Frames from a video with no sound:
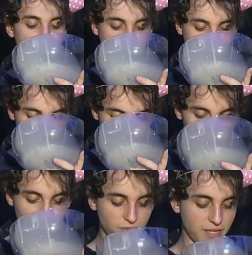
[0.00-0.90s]
that's
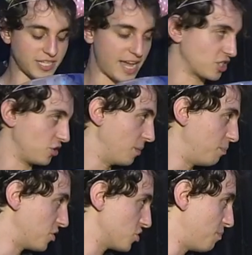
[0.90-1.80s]
that's excellent,
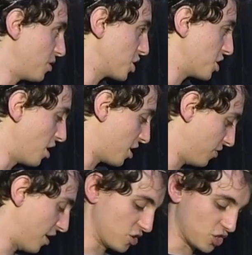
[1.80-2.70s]
but there's a bunch of gunk
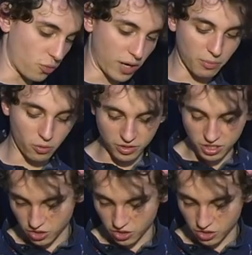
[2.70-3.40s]
in there, so what I'm going to